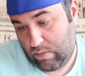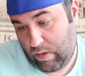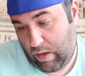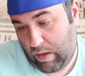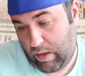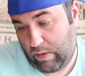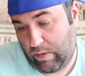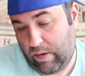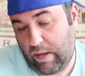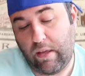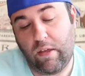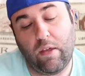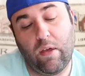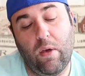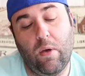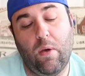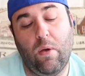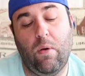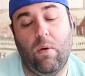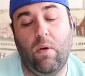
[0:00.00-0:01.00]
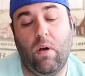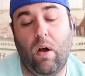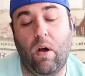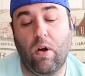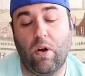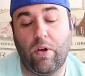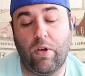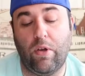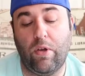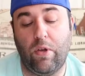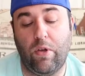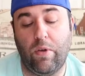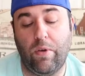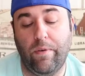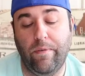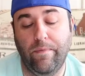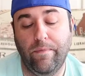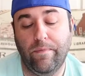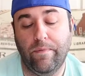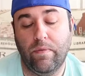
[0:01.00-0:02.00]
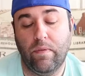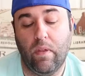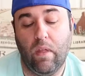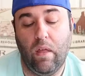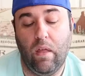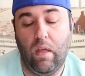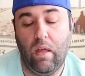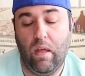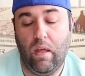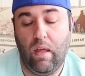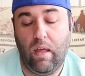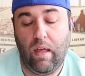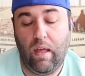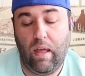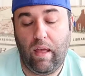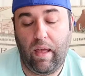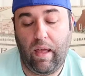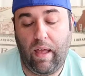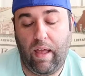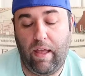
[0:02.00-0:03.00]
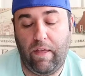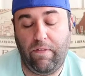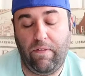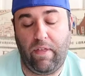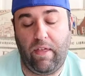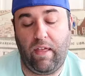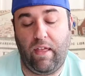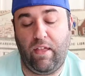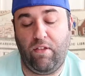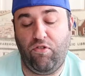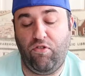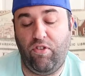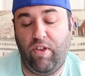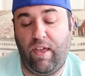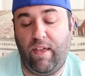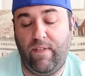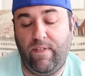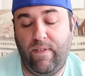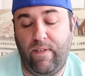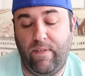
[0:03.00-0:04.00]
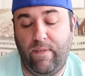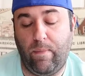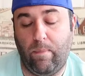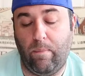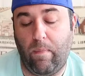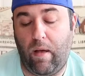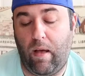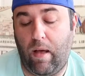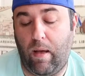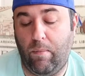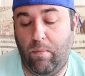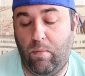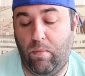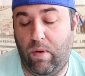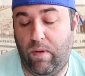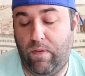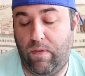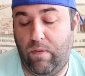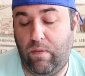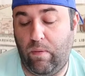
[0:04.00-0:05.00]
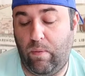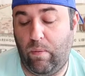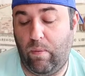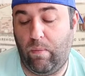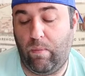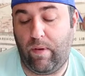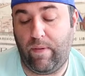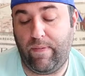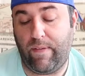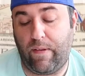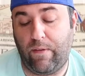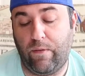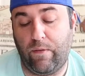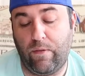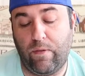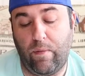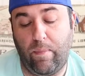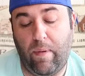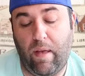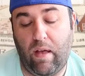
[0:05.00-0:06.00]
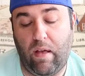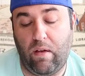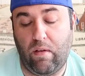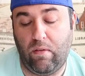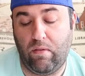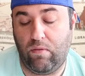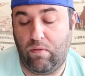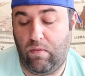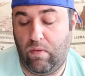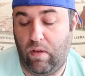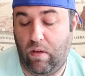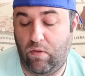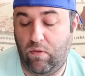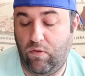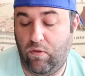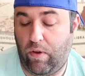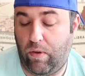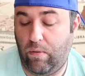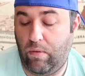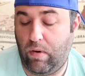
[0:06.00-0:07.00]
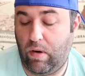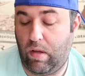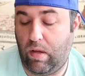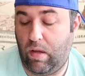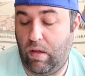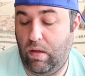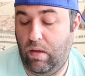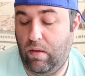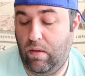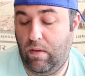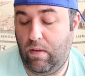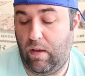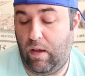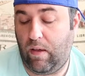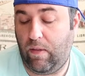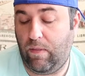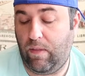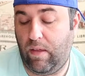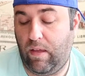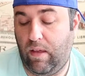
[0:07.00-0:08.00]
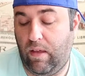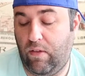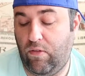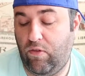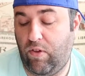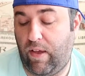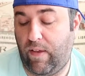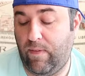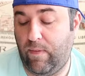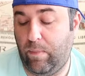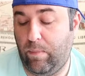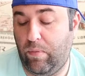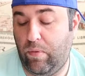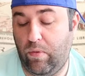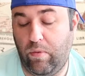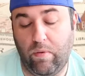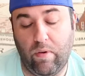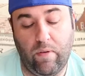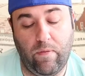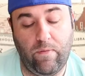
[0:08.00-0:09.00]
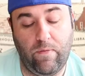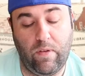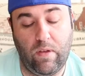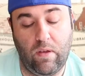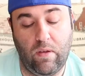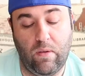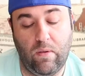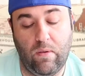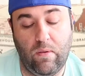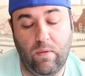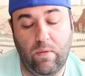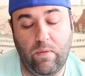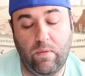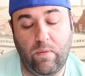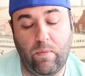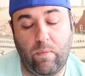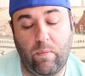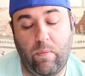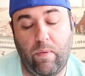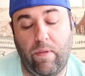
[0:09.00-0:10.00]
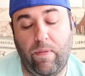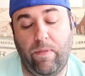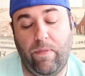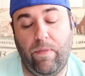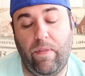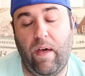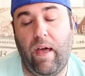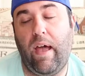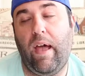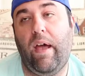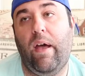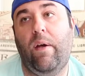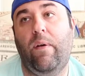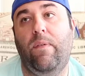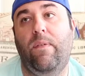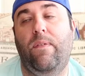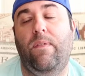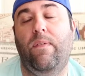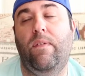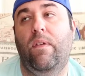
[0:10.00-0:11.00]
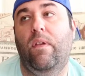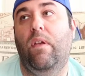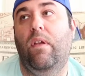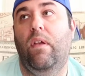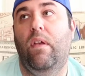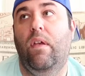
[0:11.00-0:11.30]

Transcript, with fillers: uh, Nico argue. And then Chase's mom wants to wants answers about Jonah. And then Chase blew a fuse with the house.